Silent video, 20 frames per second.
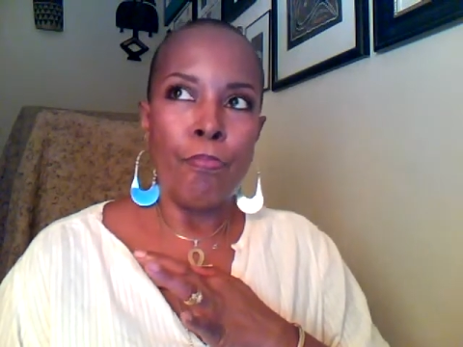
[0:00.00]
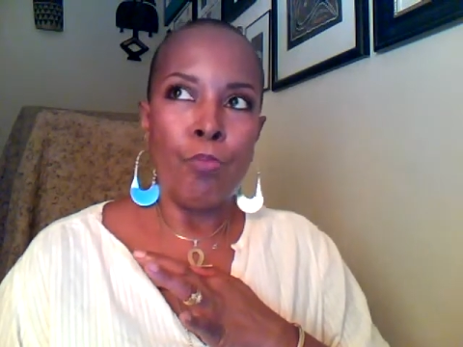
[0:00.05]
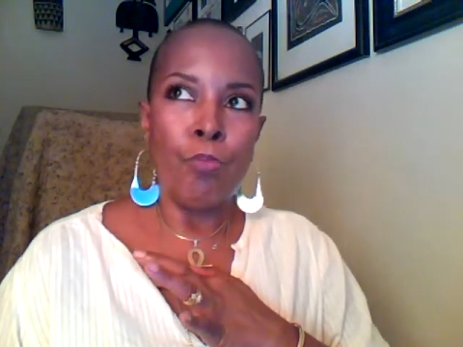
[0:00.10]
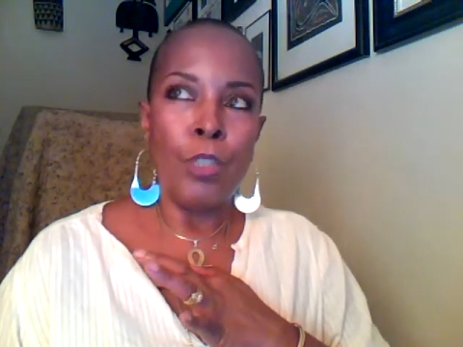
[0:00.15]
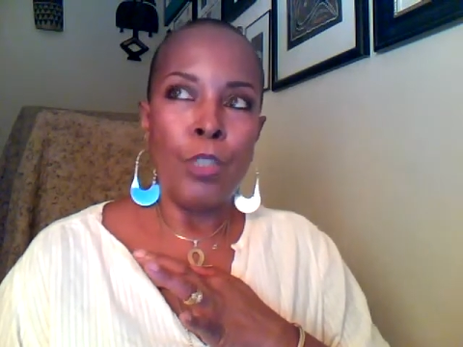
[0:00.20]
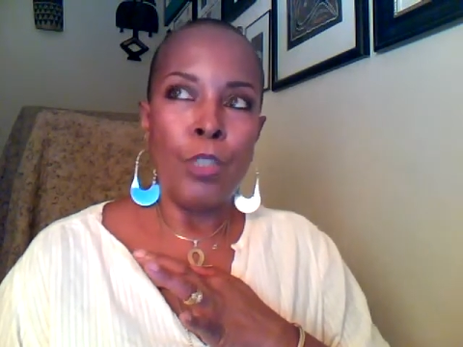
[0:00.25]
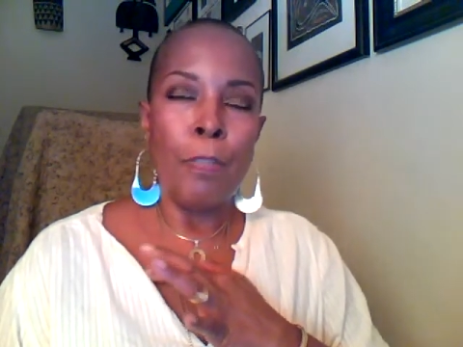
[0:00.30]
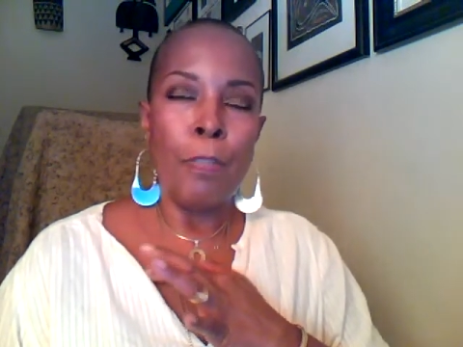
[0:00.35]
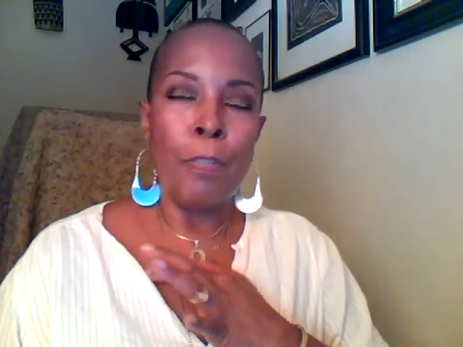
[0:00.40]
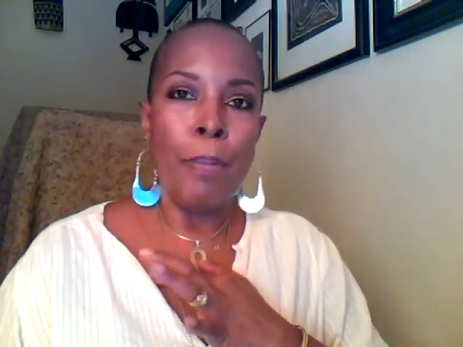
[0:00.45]

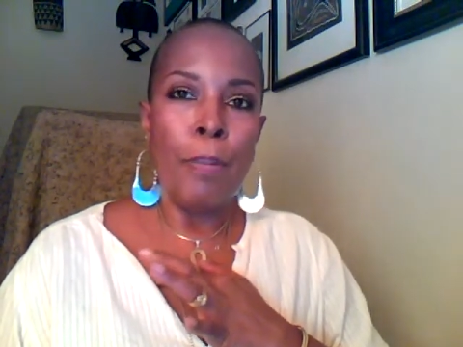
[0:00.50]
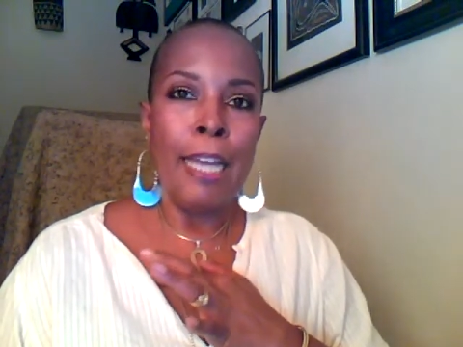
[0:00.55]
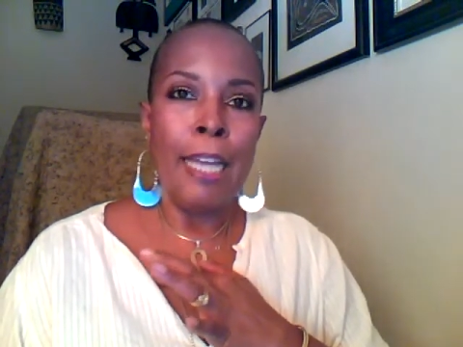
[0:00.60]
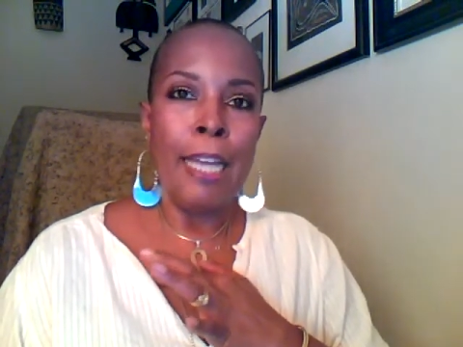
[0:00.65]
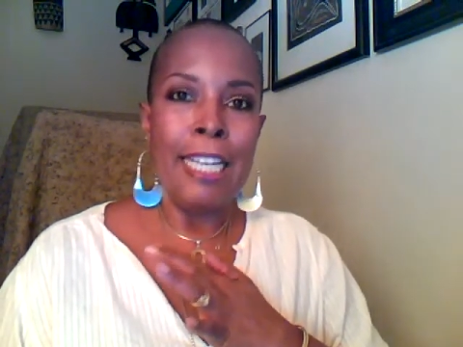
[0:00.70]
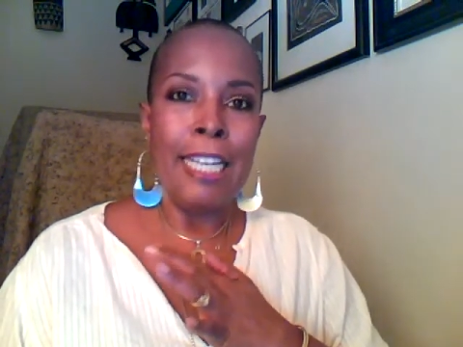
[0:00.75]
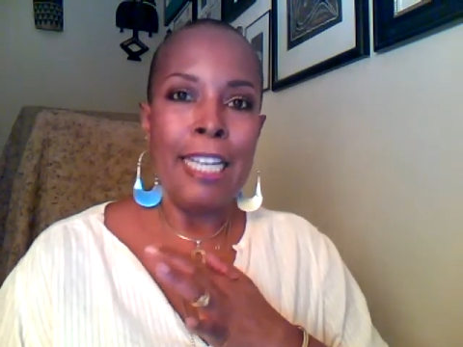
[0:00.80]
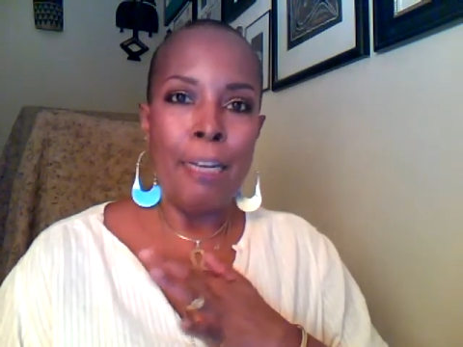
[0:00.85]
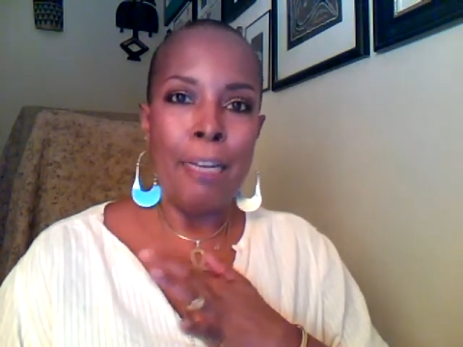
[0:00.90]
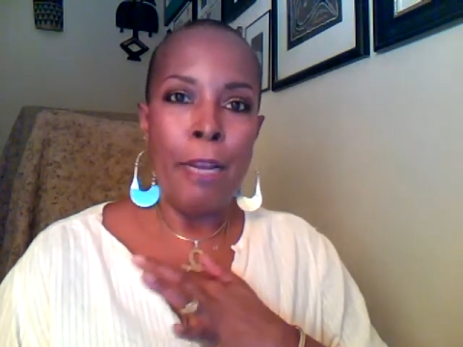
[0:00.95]
was
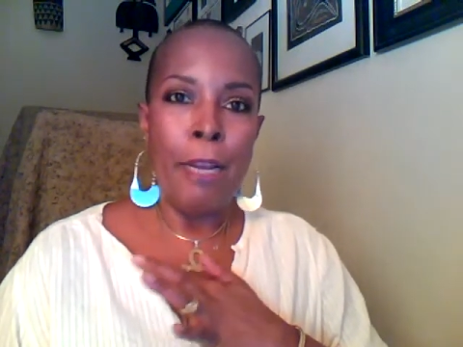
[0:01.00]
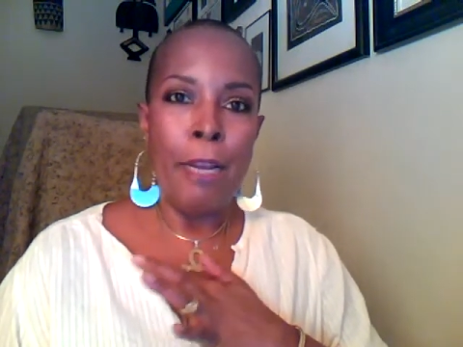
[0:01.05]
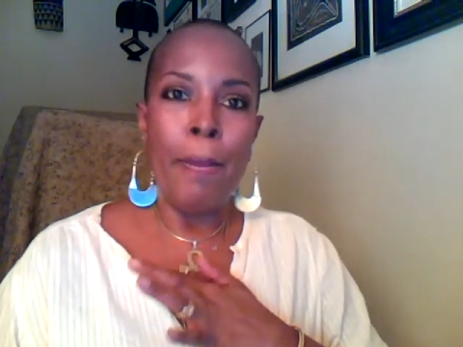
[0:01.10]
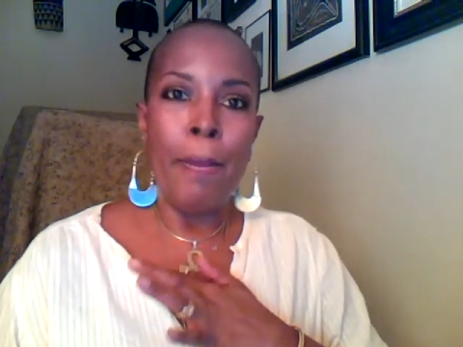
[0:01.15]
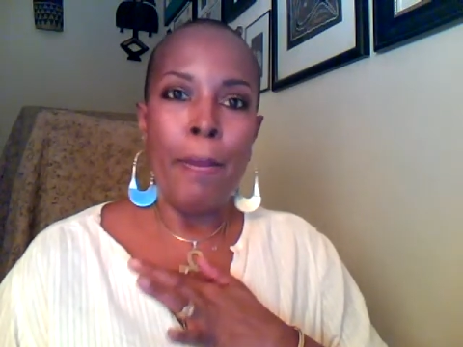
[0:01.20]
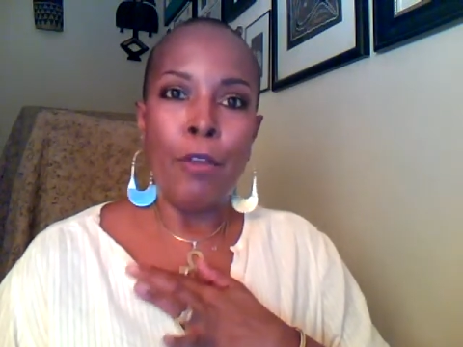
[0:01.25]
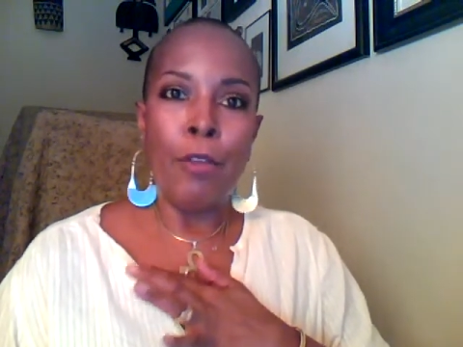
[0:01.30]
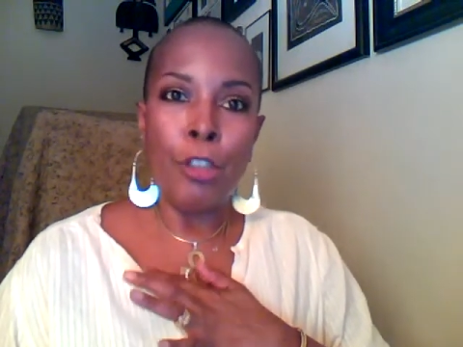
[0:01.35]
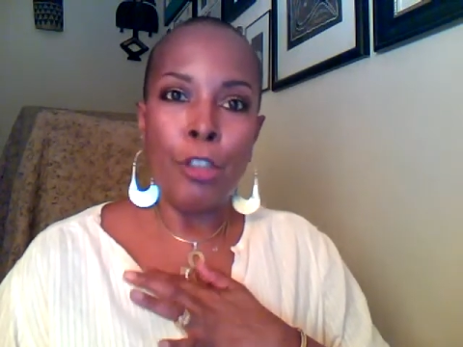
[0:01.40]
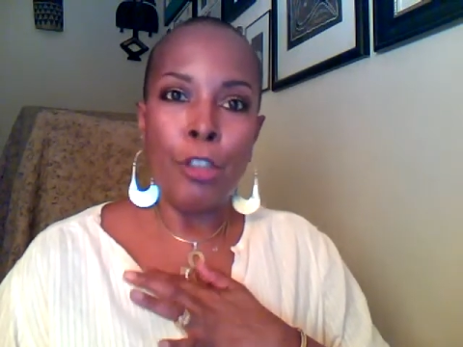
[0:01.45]
implanted in me
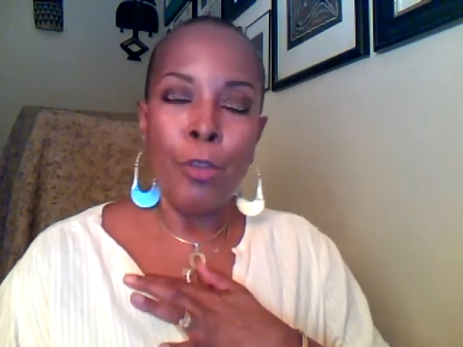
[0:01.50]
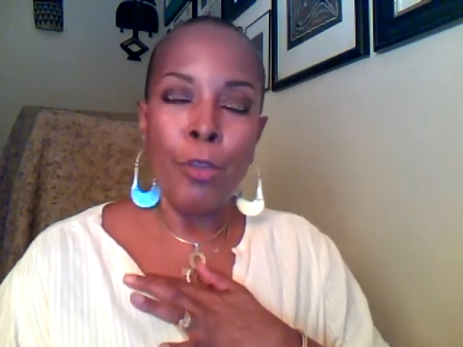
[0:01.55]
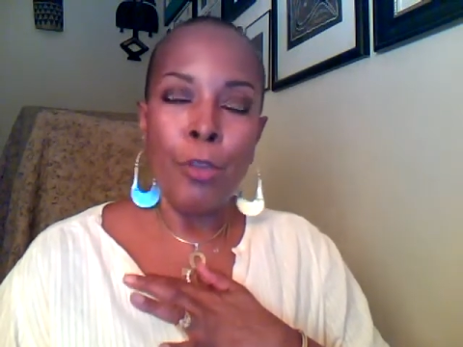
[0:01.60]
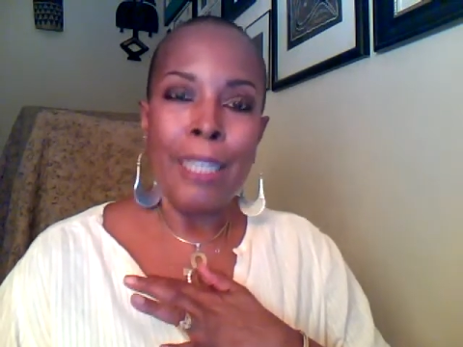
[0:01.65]
about 2